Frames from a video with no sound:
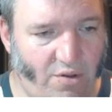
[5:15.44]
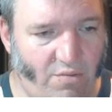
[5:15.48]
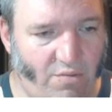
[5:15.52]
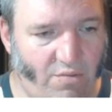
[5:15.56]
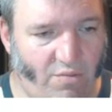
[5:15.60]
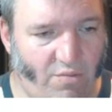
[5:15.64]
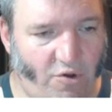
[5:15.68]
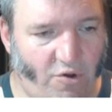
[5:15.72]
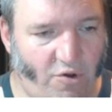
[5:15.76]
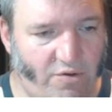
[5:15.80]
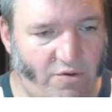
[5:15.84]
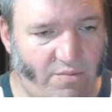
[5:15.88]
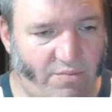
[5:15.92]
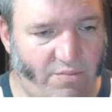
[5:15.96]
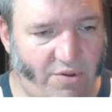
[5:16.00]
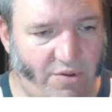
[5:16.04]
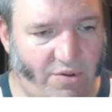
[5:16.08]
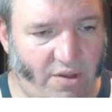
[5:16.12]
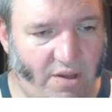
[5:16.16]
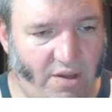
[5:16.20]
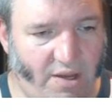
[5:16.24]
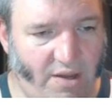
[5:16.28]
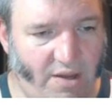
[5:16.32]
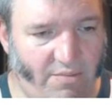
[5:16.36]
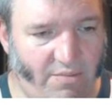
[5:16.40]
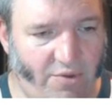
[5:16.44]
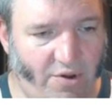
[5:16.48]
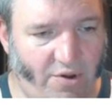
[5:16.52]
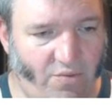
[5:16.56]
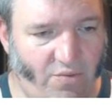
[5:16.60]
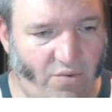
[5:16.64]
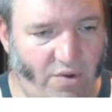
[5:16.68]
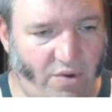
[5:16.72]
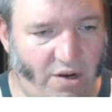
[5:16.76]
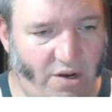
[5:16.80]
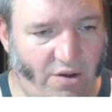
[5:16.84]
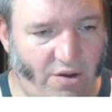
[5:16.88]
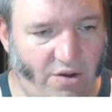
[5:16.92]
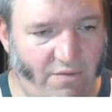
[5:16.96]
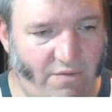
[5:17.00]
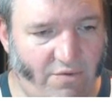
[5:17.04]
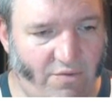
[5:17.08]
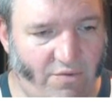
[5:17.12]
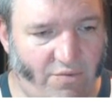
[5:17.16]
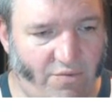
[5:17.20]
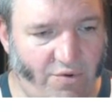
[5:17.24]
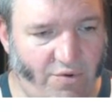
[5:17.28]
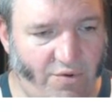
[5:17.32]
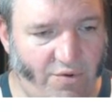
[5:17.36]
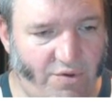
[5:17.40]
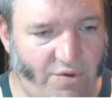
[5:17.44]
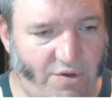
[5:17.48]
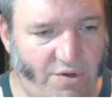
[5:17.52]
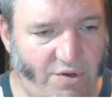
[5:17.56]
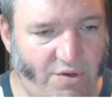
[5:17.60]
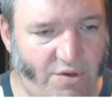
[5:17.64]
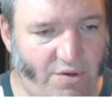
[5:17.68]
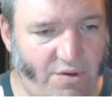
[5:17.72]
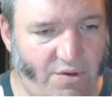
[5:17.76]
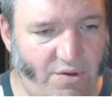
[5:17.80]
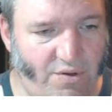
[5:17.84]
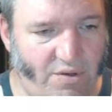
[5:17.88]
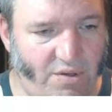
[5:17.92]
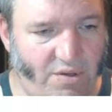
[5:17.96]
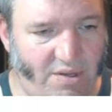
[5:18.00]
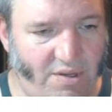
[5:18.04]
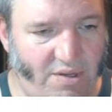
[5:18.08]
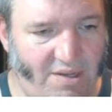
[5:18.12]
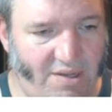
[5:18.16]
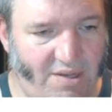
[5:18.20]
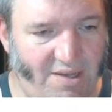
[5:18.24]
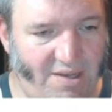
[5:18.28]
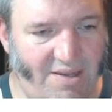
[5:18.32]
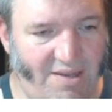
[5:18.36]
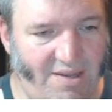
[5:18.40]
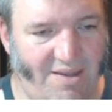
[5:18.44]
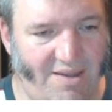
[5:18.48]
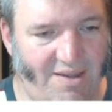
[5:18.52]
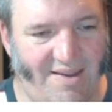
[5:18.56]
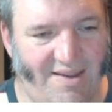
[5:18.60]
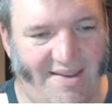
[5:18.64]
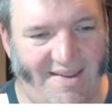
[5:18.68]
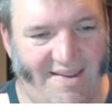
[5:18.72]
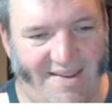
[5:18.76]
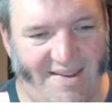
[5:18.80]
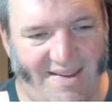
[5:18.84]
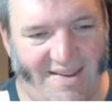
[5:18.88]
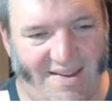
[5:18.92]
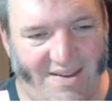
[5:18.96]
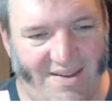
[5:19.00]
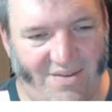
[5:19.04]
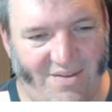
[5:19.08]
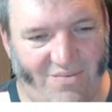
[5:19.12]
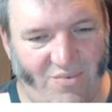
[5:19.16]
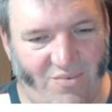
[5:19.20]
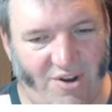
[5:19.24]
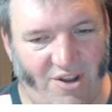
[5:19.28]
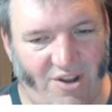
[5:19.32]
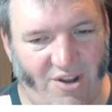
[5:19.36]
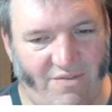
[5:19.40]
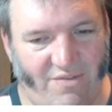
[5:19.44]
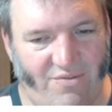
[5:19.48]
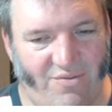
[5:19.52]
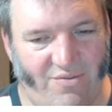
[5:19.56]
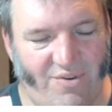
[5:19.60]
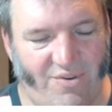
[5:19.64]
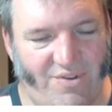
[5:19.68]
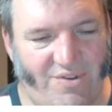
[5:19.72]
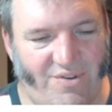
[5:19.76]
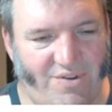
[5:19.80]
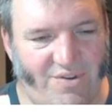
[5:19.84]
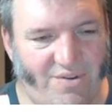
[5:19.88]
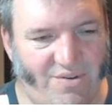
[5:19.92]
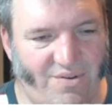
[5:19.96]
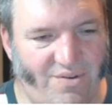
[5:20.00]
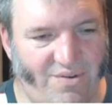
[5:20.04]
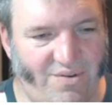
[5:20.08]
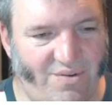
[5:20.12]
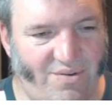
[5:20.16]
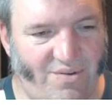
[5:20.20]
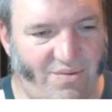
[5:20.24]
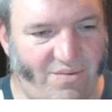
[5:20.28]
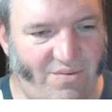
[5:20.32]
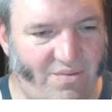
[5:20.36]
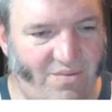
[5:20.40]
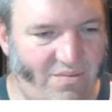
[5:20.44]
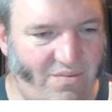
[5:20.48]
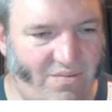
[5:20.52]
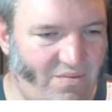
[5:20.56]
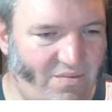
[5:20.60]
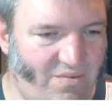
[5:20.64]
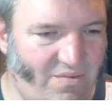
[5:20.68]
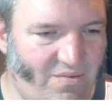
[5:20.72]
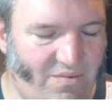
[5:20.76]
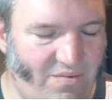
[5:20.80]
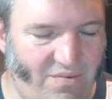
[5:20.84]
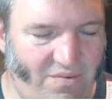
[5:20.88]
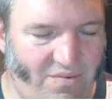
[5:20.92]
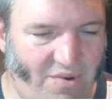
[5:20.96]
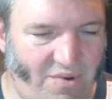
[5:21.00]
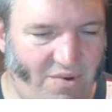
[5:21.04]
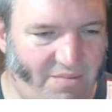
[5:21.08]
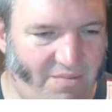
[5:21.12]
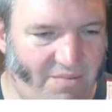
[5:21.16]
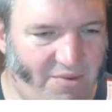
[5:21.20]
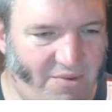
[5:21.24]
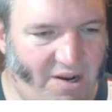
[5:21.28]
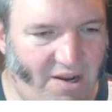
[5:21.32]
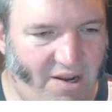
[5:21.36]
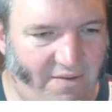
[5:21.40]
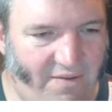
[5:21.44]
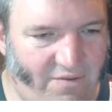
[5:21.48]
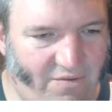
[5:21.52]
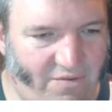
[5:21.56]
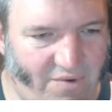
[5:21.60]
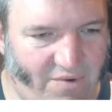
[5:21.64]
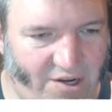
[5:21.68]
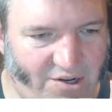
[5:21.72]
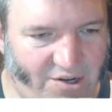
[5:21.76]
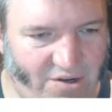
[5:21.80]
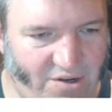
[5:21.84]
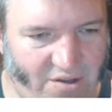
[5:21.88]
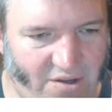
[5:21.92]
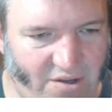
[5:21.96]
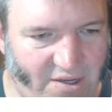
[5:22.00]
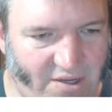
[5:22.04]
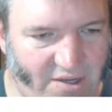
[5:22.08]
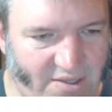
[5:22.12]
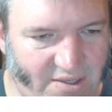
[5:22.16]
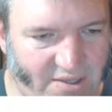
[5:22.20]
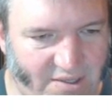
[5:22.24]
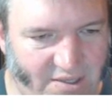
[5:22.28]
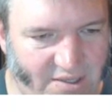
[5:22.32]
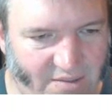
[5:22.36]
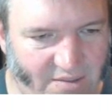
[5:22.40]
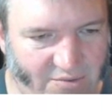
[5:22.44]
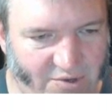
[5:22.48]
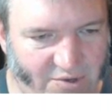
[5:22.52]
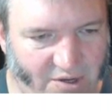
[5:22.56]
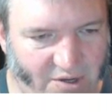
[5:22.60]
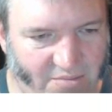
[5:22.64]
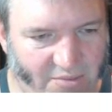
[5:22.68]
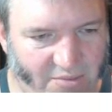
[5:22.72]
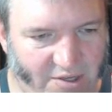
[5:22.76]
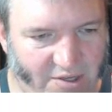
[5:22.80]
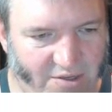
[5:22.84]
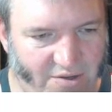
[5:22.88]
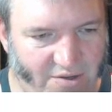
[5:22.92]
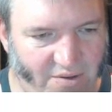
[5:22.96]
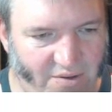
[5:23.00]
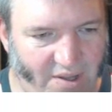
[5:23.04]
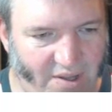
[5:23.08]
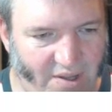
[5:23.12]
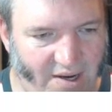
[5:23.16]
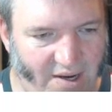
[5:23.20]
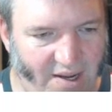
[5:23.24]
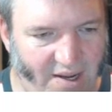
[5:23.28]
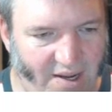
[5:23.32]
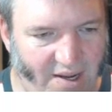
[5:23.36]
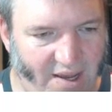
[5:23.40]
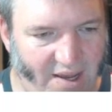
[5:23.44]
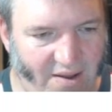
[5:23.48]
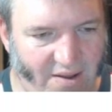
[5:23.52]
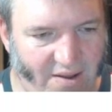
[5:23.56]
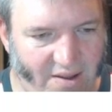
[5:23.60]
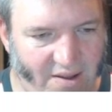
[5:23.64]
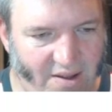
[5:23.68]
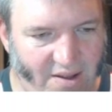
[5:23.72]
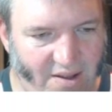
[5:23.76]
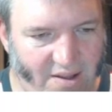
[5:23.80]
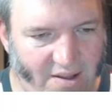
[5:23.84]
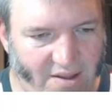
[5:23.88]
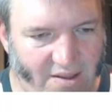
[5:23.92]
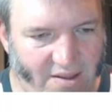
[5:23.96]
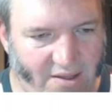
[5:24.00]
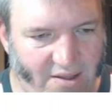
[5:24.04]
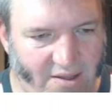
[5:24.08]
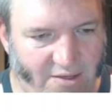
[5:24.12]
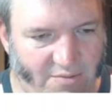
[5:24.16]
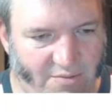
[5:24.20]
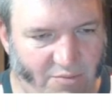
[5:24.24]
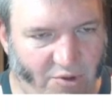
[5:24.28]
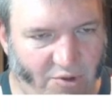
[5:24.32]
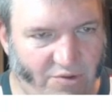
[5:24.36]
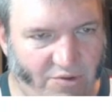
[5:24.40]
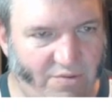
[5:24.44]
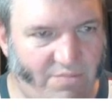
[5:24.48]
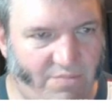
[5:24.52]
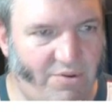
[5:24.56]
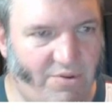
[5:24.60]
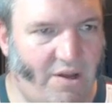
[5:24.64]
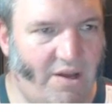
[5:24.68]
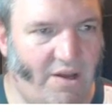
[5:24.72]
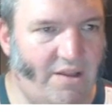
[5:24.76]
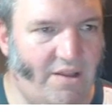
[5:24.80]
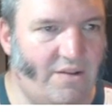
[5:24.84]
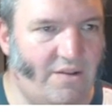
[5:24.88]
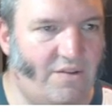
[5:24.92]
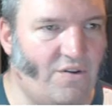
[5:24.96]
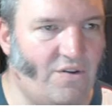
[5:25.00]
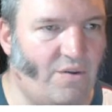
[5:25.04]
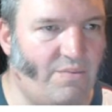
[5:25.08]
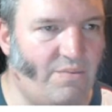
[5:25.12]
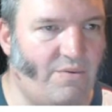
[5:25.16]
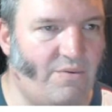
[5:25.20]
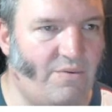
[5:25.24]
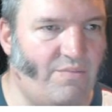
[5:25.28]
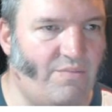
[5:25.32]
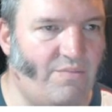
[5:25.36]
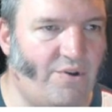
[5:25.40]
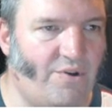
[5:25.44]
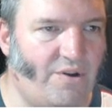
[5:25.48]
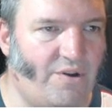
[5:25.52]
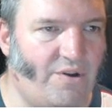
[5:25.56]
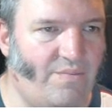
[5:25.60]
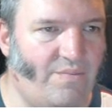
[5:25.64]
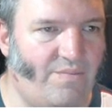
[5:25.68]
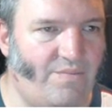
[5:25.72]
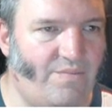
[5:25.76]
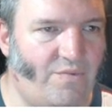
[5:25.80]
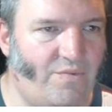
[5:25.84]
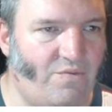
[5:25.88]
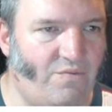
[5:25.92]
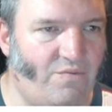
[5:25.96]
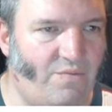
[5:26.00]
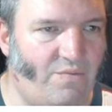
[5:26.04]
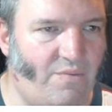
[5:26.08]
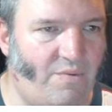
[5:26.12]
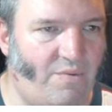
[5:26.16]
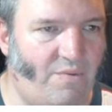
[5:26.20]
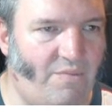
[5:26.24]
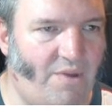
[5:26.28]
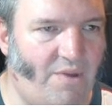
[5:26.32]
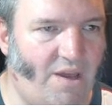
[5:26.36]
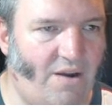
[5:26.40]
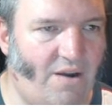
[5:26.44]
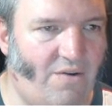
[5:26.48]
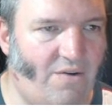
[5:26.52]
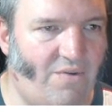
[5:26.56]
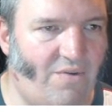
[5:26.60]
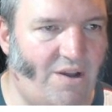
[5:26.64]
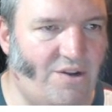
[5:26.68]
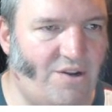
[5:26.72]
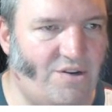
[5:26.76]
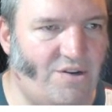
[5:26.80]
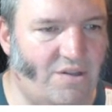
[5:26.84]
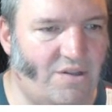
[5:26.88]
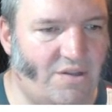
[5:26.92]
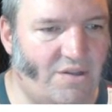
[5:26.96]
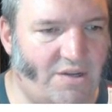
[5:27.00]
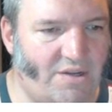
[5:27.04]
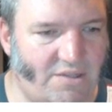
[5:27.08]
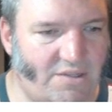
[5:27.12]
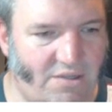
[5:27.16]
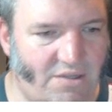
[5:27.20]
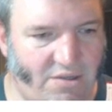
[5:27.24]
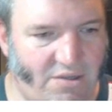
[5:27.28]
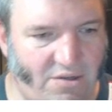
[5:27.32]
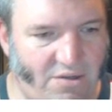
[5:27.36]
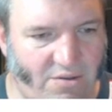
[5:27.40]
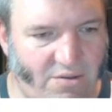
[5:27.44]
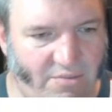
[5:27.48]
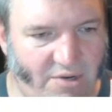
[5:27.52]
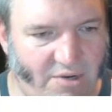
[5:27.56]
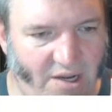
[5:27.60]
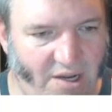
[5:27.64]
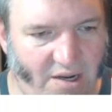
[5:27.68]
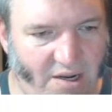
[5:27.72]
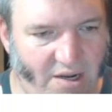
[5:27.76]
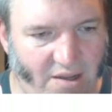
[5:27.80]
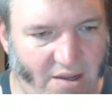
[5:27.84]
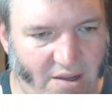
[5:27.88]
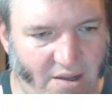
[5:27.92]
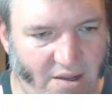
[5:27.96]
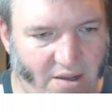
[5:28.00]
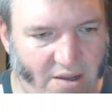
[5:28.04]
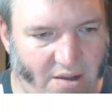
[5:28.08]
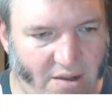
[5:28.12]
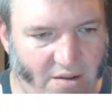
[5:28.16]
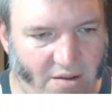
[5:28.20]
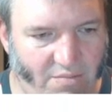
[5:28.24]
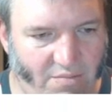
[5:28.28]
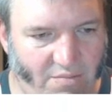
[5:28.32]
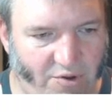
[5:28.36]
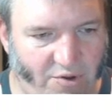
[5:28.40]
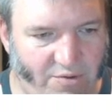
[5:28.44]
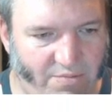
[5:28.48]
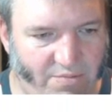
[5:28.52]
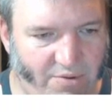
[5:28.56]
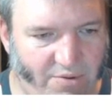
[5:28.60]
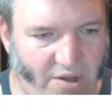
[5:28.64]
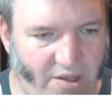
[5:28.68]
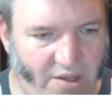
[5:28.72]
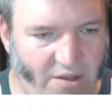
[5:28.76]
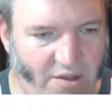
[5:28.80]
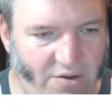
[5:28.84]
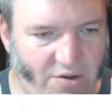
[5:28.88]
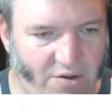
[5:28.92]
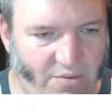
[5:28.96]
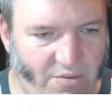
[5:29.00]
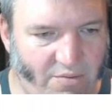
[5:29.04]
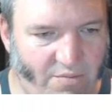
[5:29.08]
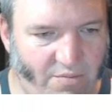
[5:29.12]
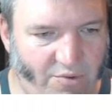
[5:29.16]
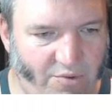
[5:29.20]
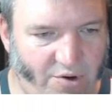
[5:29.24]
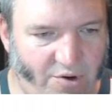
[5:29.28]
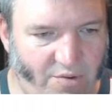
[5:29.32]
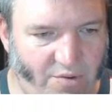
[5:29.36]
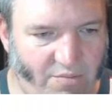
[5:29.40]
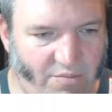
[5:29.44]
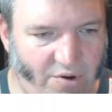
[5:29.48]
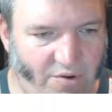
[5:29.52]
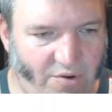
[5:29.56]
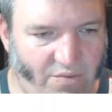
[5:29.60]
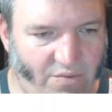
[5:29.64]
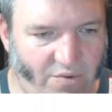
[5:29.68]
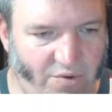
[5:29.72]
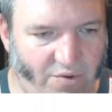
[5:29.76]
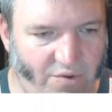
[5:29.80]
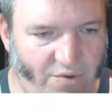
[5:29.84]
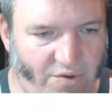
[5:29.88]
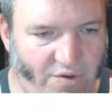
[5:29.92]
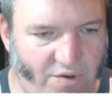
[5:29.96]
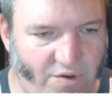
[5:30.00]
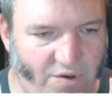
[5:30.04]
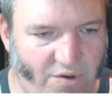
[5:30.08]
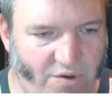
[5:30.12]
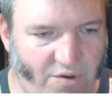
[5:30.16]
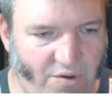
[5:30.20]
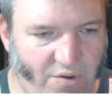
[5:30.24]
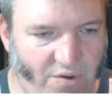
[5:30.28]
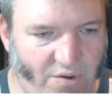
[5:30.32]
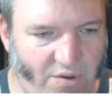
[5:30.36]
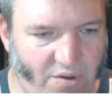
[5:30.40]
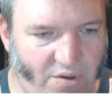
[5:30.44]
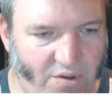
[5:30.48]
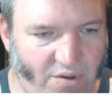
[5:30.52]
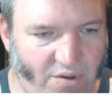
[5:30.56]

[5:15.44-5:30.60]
multiplying by 1 over root 2. 1 over root 2, I'm going to have to rationalize it sometime. Let's do that now. Let's multiply the top and bottom. Remember how to rationalize a denominator. Multiply the top and bottom by root 2